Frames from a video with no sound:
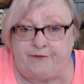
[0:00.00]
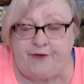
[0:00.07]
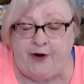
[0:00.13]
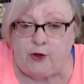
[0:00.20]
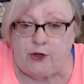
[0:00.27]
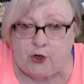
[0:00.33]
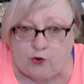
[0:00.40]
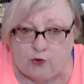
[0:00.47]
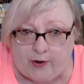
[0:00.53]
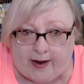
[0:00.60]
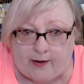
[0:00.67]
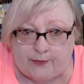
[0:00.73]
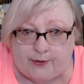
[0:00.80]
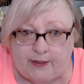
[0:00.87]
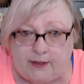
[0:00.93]
fairly
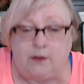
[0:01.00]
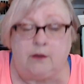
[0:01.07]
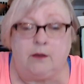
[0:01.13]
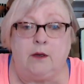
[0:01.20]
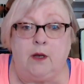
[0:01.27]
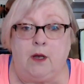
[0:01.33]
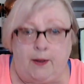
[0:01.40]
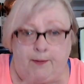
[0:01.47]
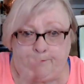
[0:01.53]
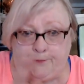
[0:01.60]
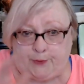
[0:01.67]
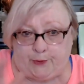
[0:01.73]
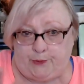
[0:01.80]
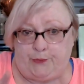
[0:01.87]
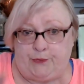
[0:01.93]
crowded
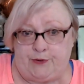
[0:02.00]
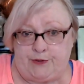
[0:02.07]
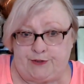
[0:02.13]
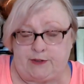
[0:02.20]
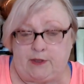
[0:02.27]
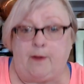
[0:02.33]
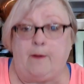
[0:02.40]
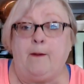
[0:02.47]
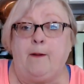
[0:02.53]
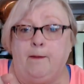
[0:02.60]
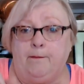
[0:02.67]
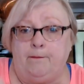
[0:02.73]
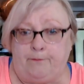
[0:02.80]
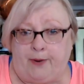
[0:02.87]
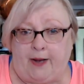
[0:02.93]
booths.
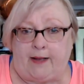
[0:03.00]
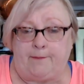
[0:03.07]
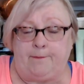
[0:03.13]
But